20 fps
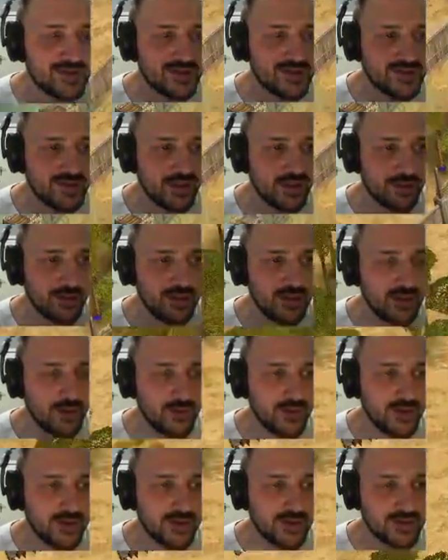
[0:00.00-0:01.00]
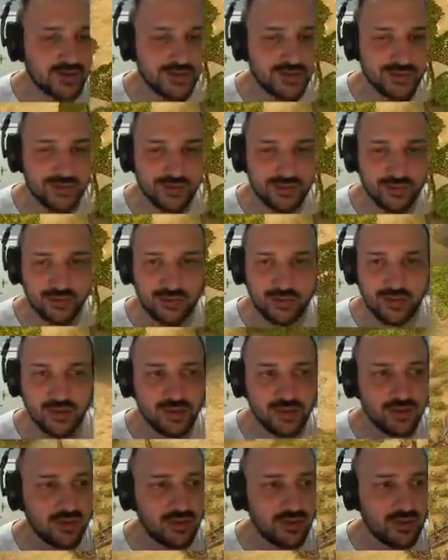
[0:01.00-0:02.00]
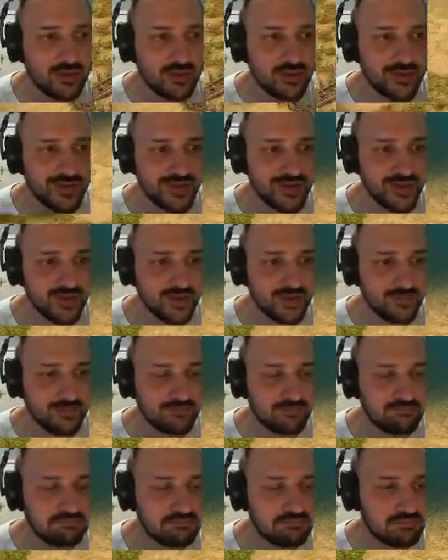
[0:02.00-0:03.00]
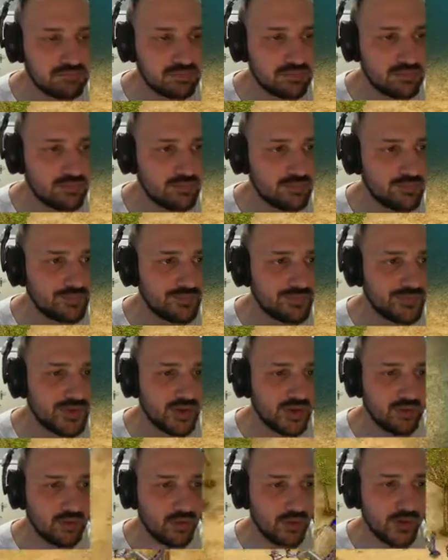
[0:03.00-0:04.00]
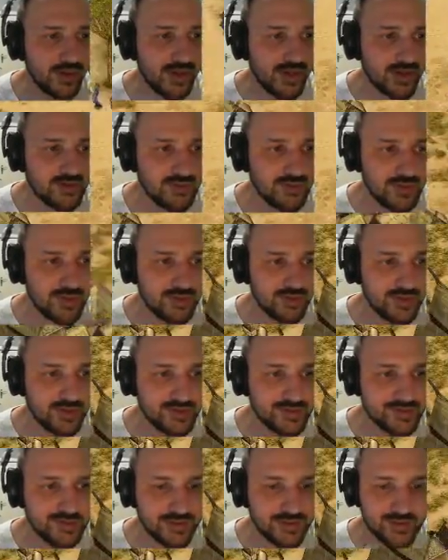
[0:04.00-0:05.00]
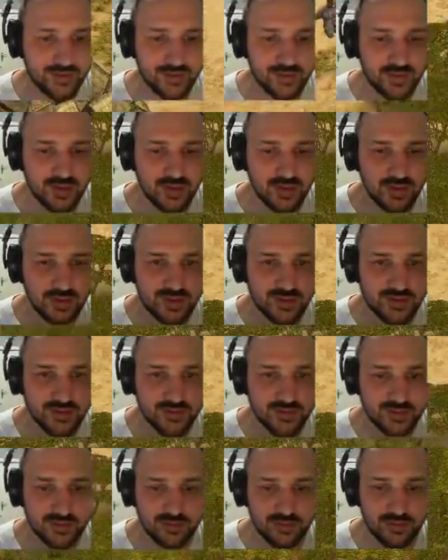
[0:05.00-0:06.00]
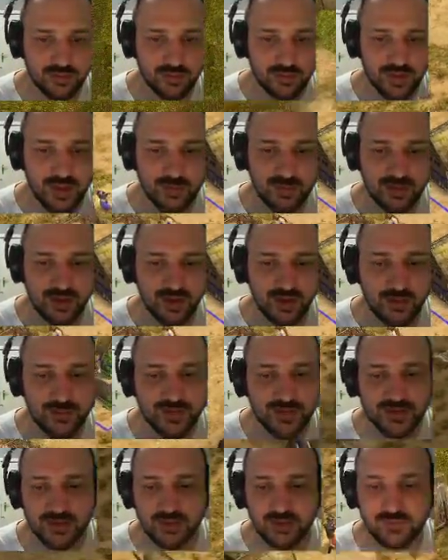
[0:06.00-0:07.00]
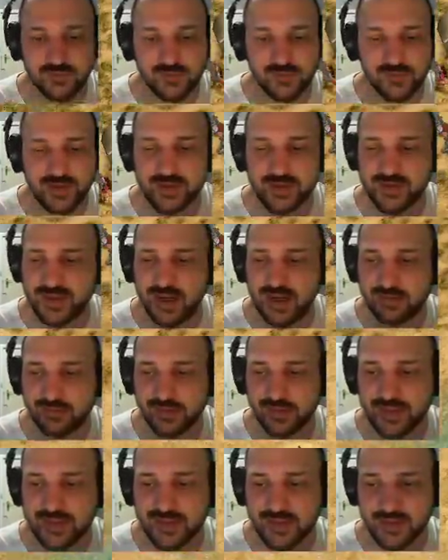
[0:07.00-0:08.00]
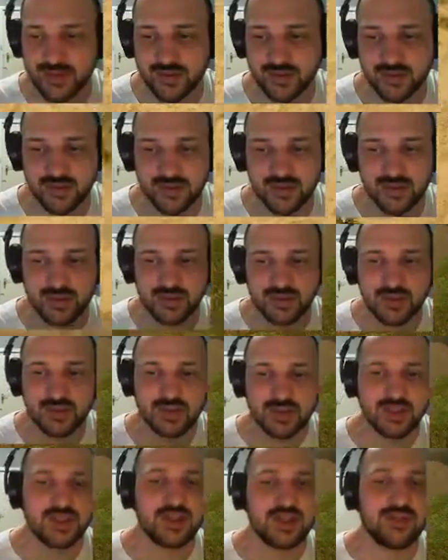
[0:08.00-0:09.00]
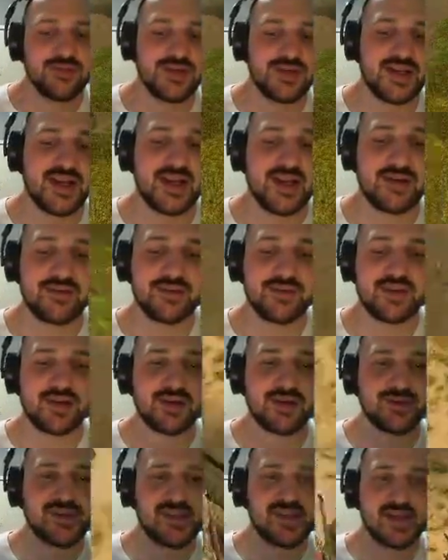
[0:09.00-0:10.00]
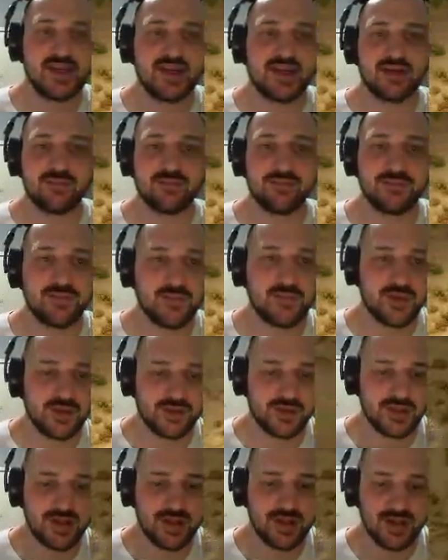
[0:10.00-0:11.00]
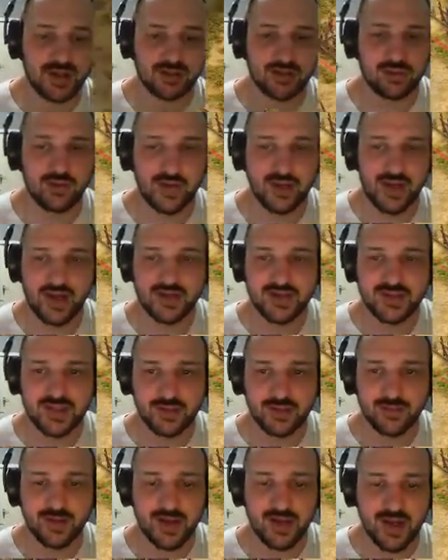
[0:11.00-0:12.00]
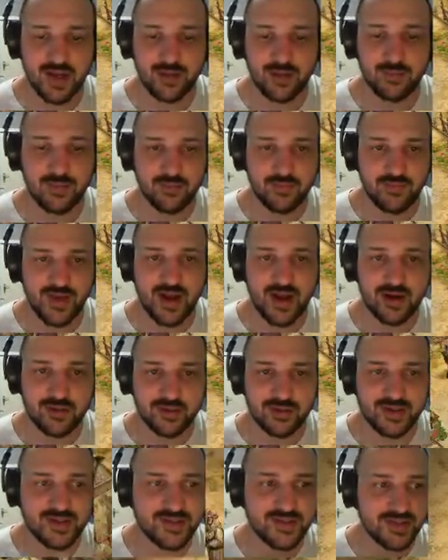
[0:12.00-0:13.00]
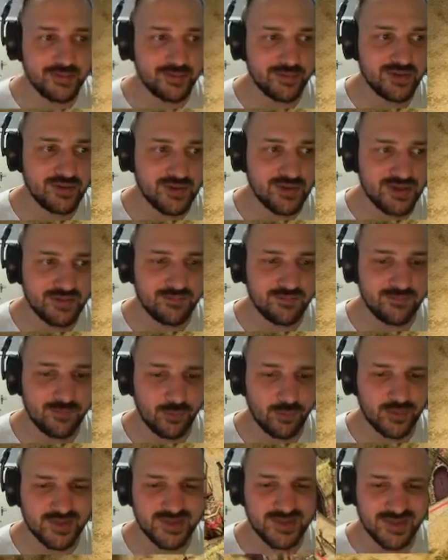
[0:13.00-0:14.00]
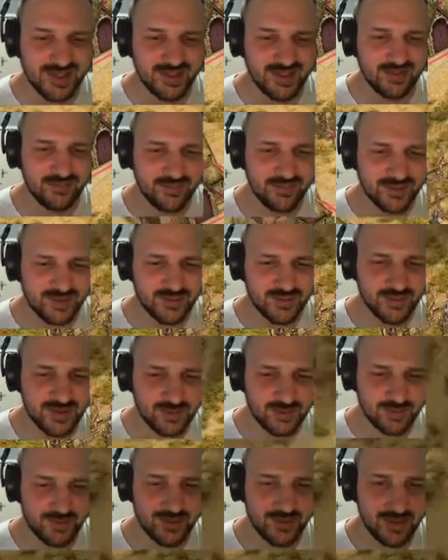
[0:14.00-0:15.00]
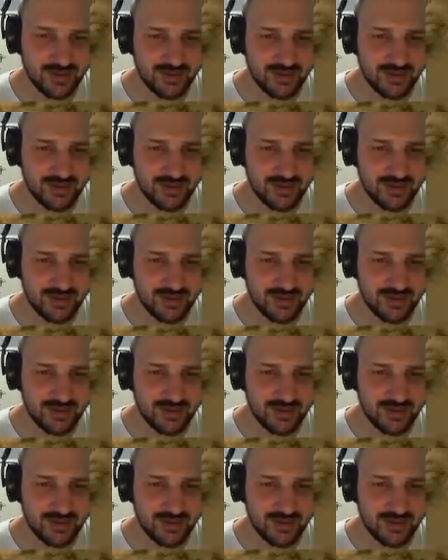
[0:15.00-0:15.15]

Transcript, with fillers: is going to be going to the the heroic age or anything. So like the Thor armor. No, he's going for raiding cavalry. So forget everything I'm saying. We've got the uh, Longhouse coming up, Valkyrie here, and we do see Forseti for Swiss Boy.